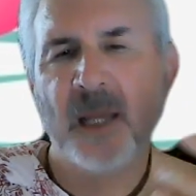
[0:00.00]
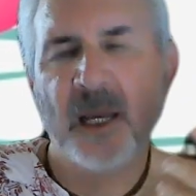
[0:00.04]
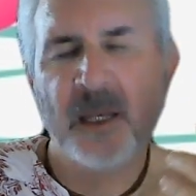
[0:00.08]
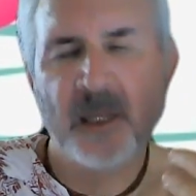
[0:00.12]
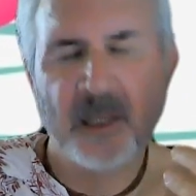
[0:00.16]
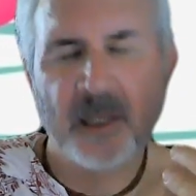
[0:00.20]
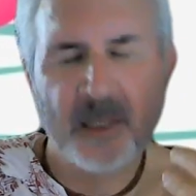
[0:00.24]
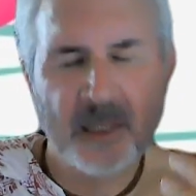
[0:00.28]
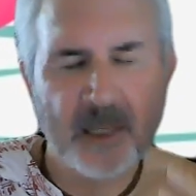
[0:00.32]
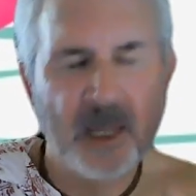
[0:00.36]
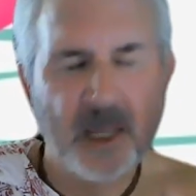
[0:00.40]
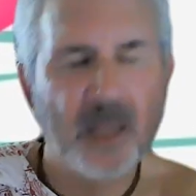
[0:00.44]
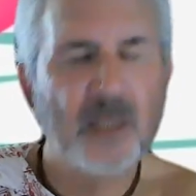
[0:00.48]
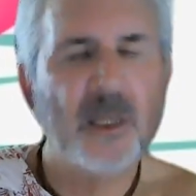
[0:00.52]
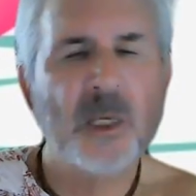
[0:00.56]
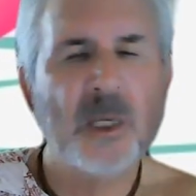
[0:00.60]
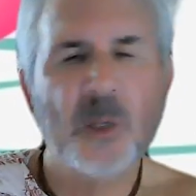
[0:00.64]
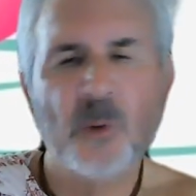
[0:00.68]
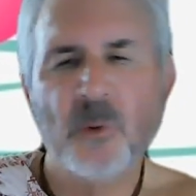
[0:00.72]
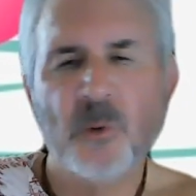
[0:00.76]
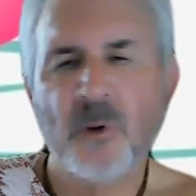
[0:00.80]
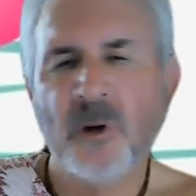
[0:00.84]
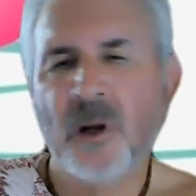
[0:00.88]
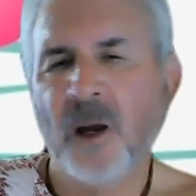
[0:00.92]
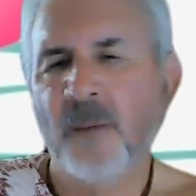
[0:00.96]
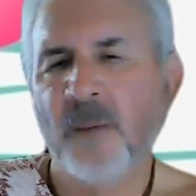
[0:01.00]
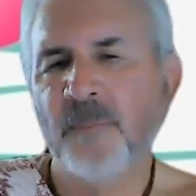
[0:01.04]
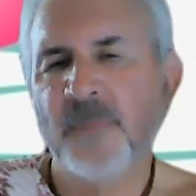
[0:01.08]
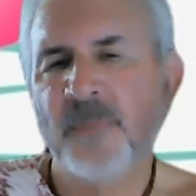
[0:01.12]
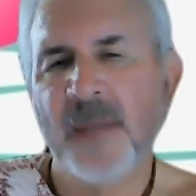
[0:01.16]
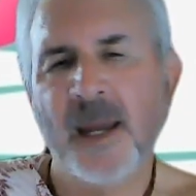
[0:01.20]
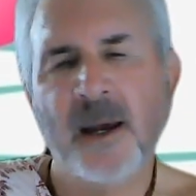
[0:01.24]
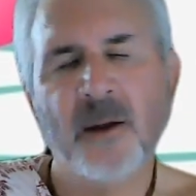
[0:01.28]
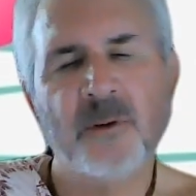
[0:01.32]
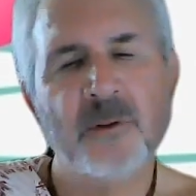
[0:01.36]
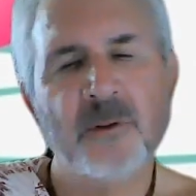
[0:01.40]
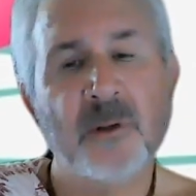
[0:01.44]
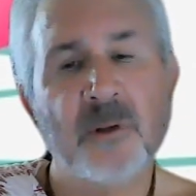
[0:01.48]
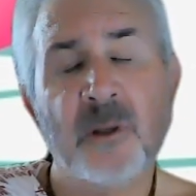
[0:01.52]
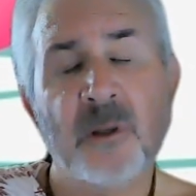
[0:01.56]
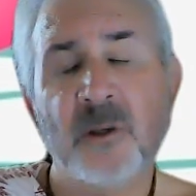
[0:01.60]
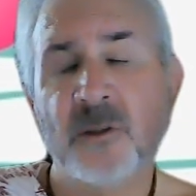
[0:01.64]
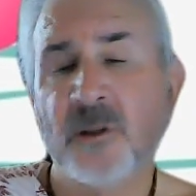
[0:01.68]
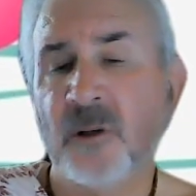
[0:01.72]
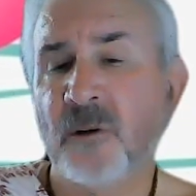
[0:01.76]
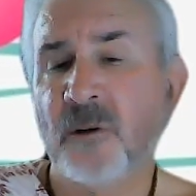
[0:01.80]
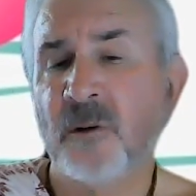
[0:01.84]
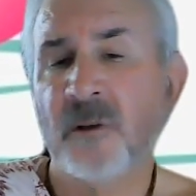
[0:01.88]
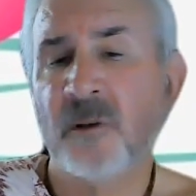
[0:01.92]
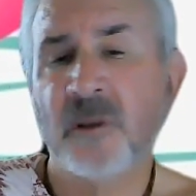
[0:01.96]
Again, you will come down to
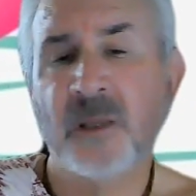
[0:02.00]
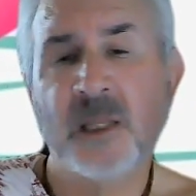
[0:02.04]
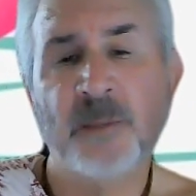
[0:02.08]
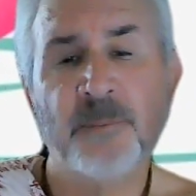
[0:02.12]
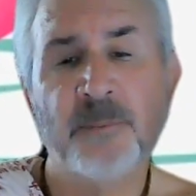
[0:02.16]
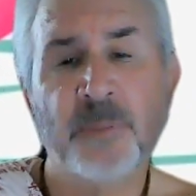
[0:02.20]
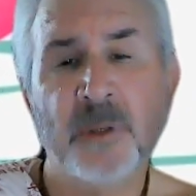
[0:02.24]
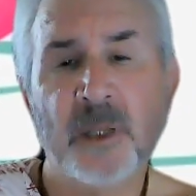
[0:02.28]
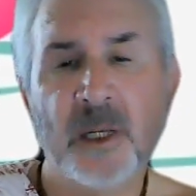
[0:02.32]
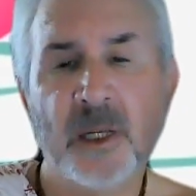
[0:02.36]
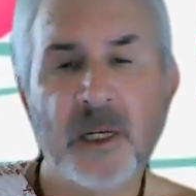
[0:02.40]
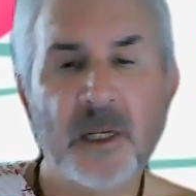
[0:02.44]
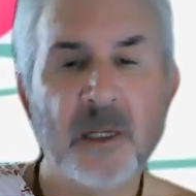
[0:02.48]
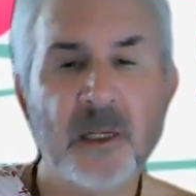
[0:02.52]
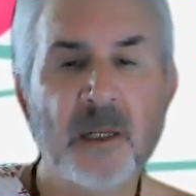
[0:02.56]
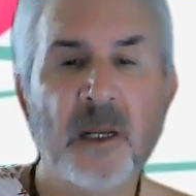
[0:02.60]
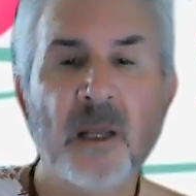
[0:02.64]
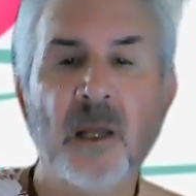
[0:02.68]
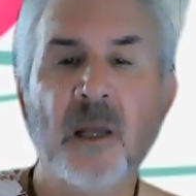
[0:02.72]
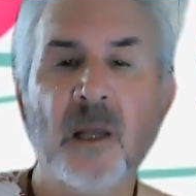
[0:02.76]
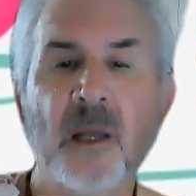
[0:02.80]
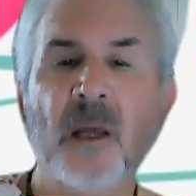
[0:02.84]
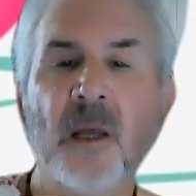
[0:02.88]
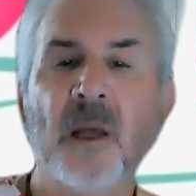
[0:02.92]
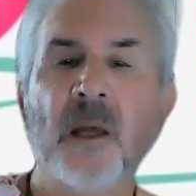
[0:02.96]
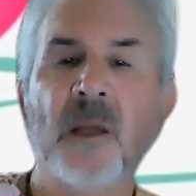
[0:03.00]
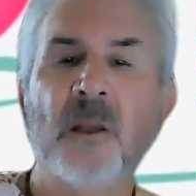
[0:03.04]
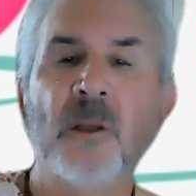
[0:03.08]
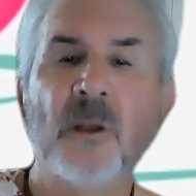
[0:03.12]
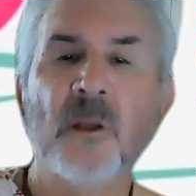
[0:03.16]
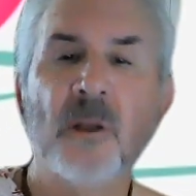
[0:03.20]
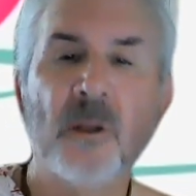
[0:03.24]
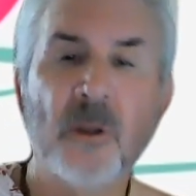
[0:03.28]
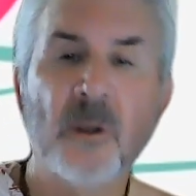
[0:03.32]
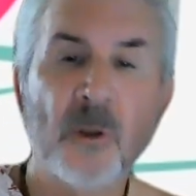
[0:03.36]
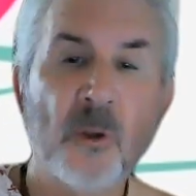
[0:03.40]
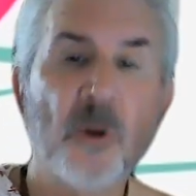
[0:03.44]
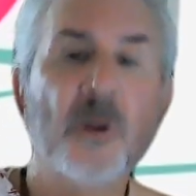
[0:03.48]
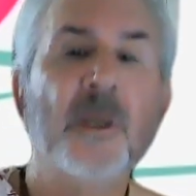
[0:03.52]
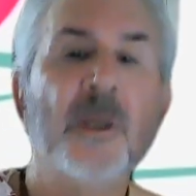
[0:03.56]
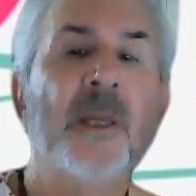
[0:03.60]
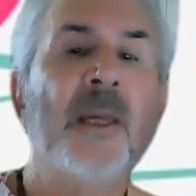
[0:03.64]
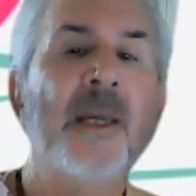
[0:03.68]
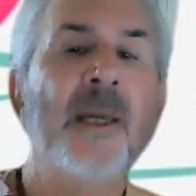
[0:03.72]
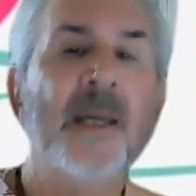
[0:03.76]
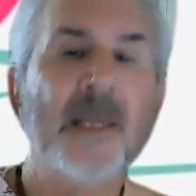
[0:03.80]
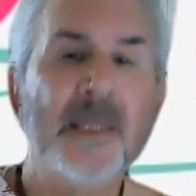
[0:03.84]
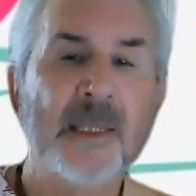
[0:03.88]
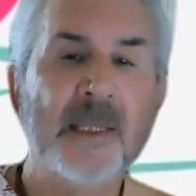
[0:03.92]
this earthly plane, looking